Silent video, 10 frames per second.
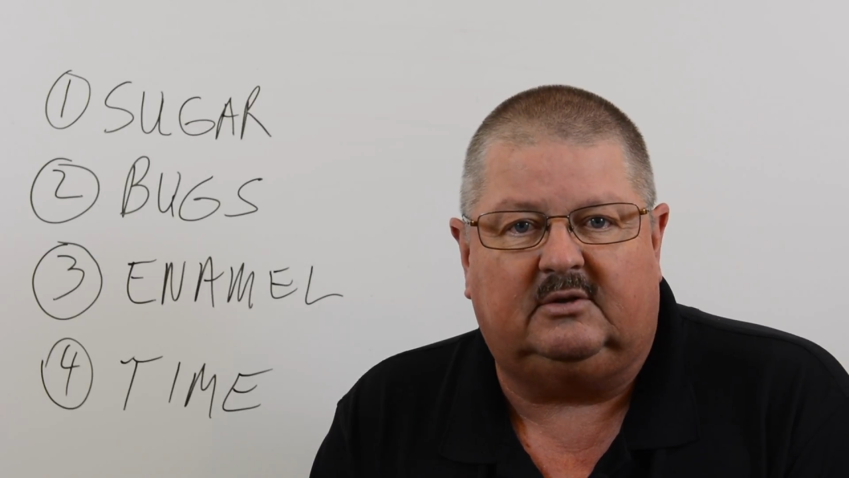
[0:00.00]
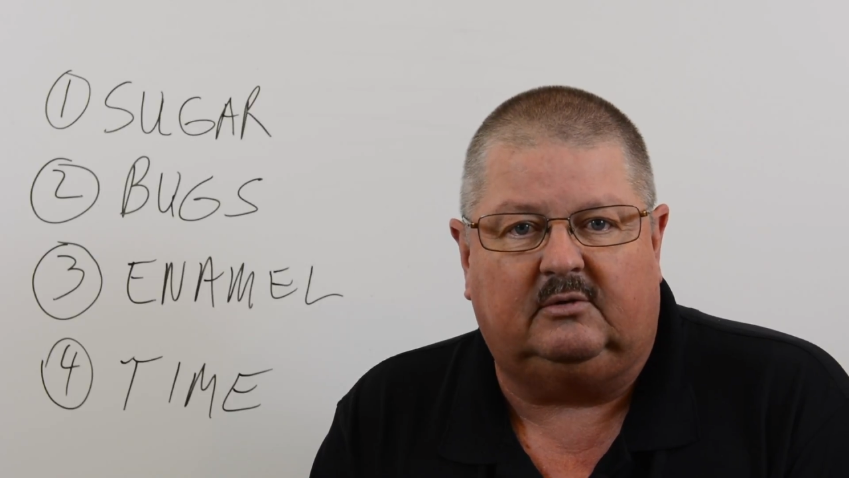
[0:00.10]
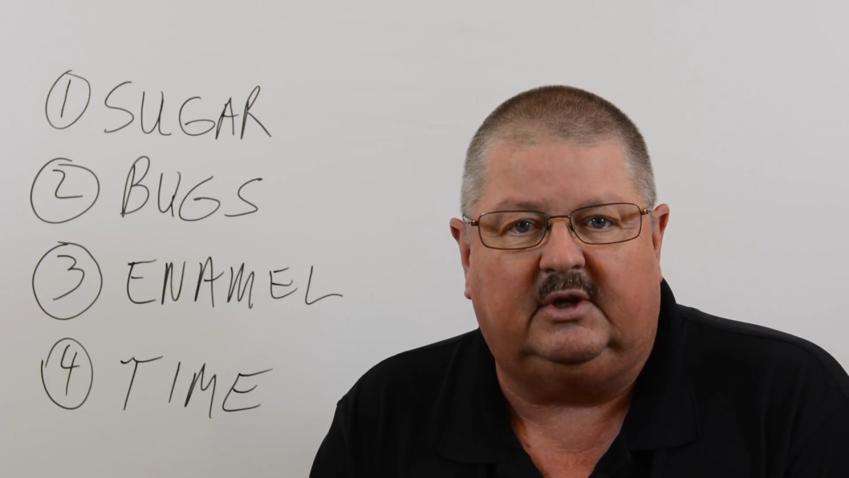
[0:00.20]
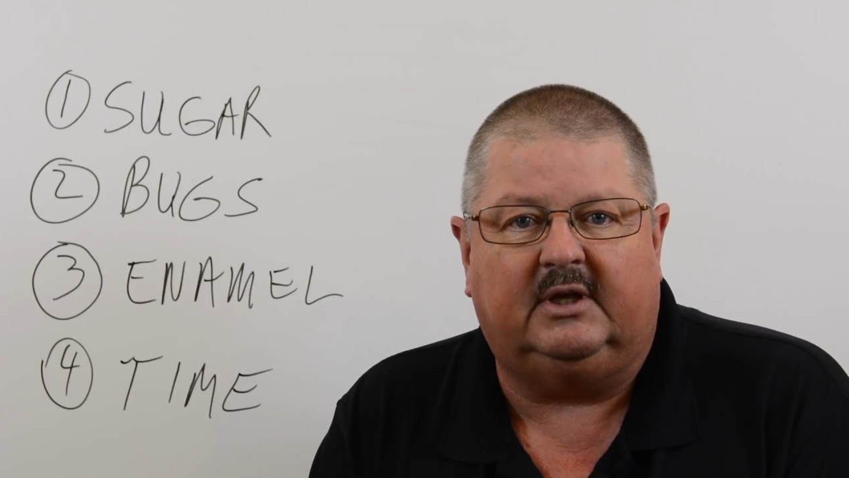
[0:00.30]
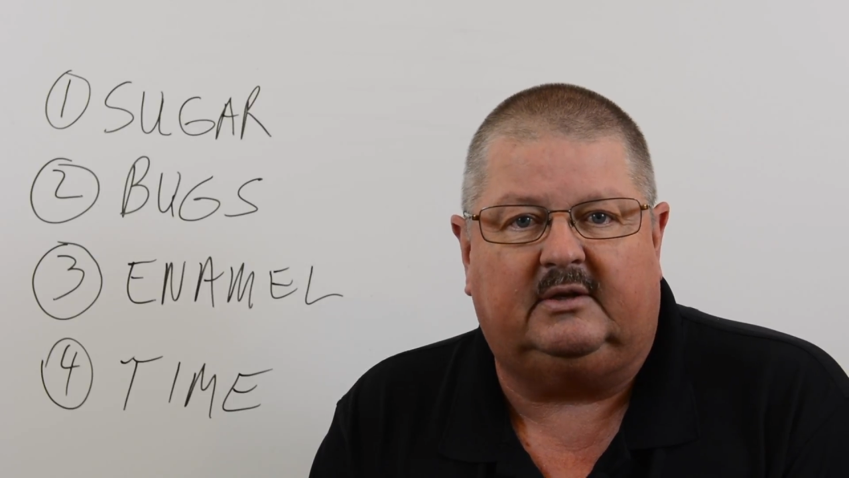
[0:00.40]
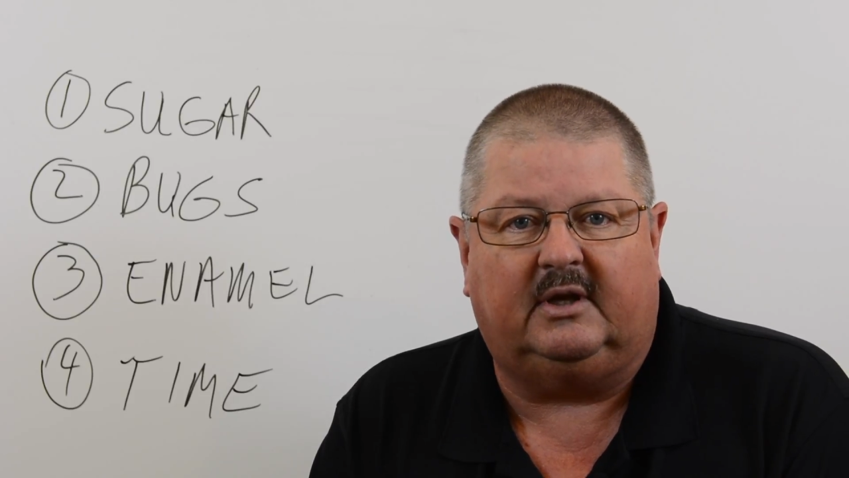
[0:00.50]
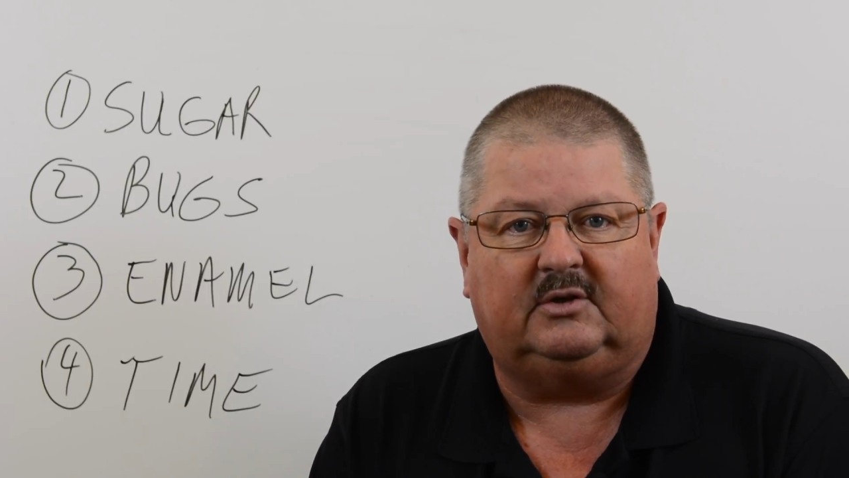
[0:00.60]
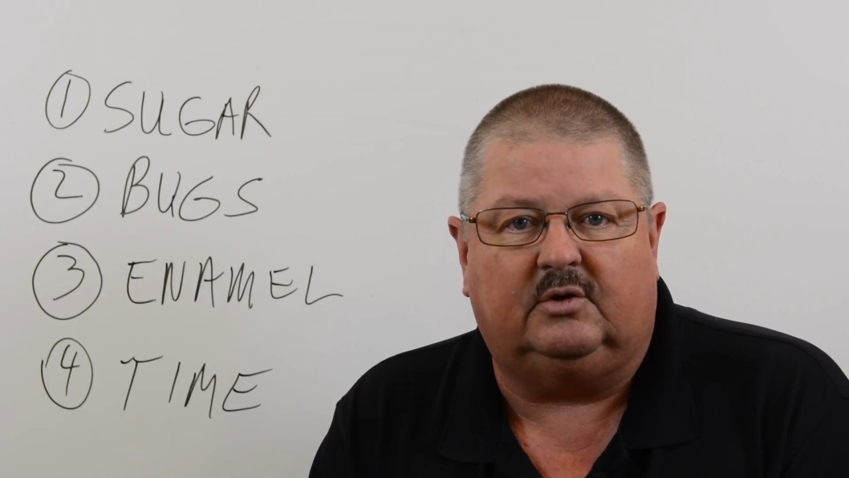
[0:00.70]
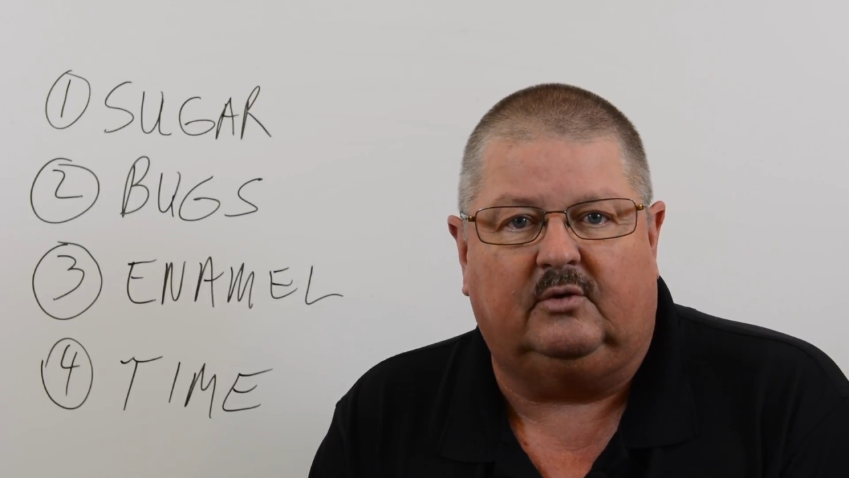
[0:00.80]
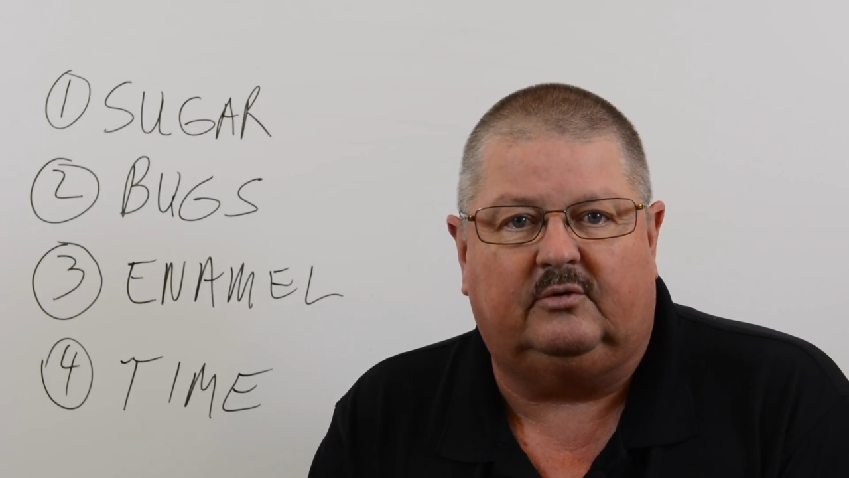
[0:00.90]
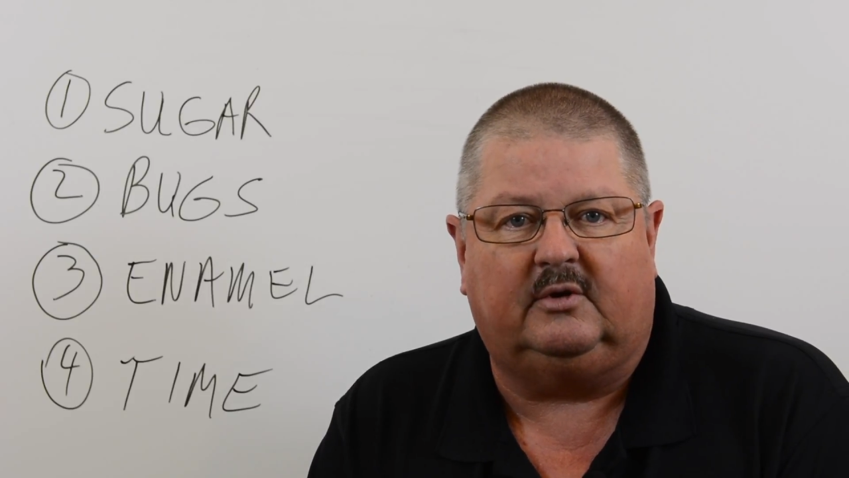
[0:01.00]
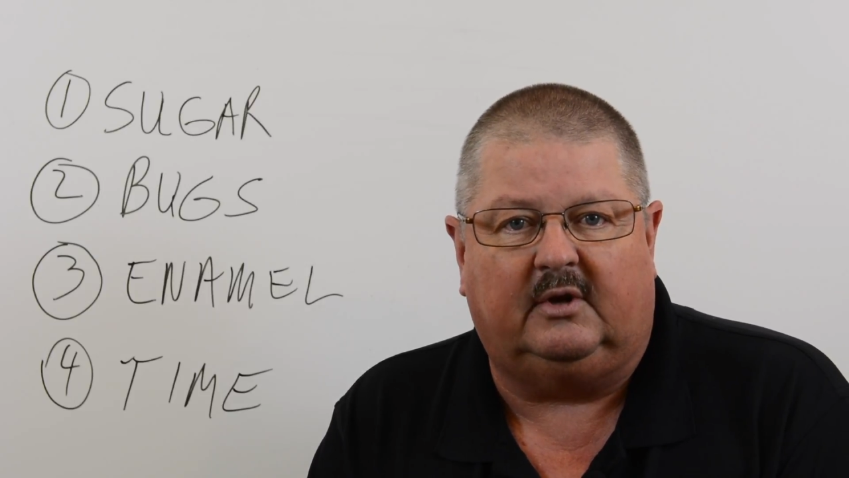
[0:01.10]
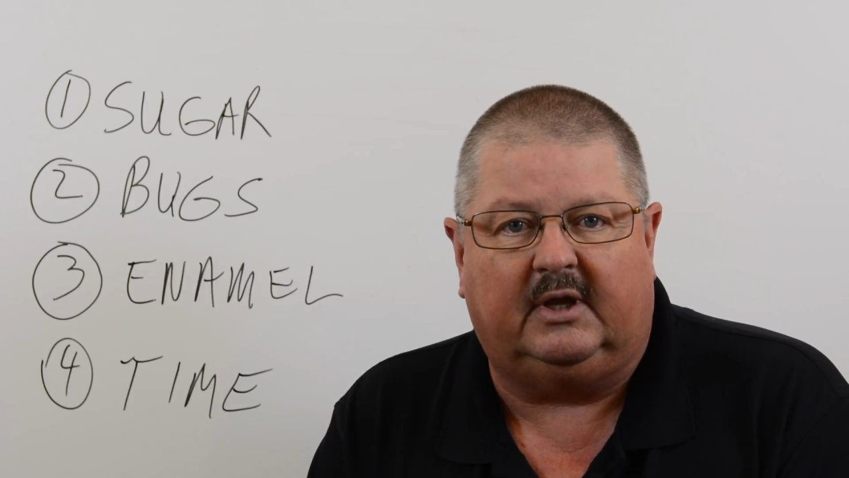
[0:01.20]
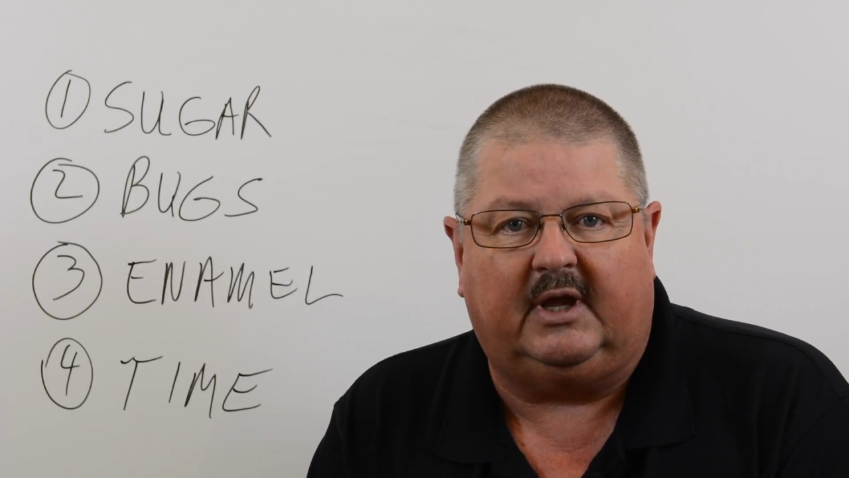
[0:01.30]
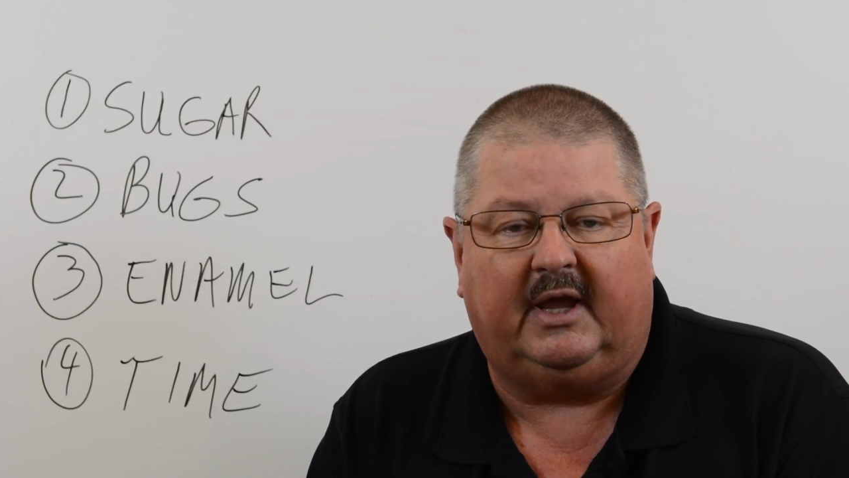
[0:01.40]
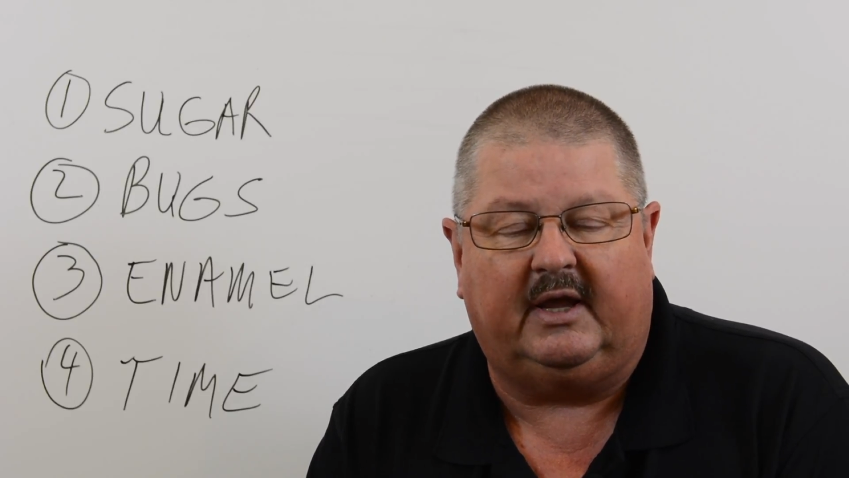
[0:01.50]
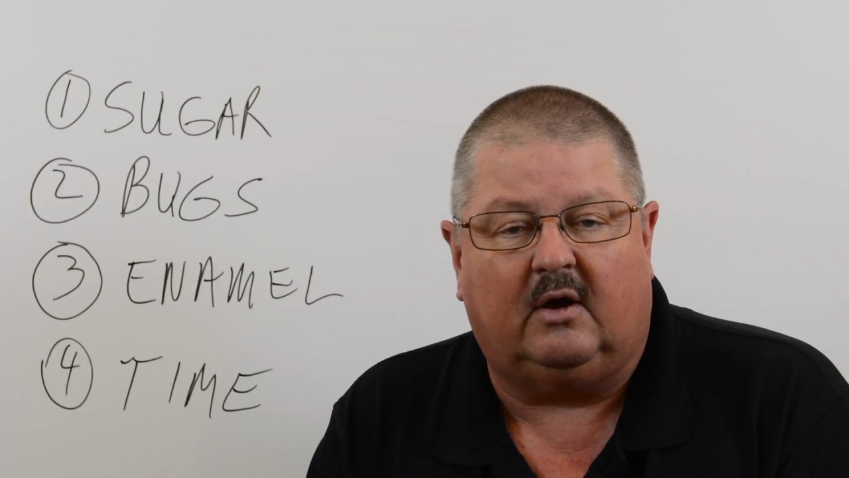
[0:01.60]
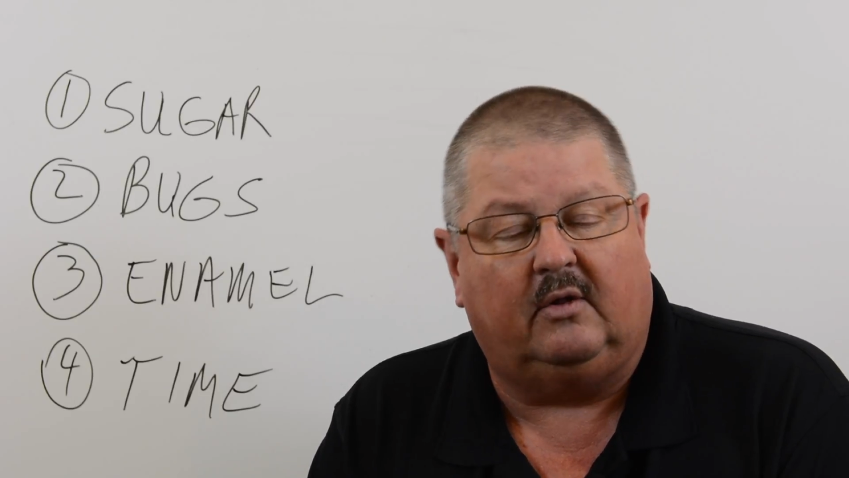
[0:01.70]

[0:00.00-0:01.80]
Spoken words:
to get a tooth to decay,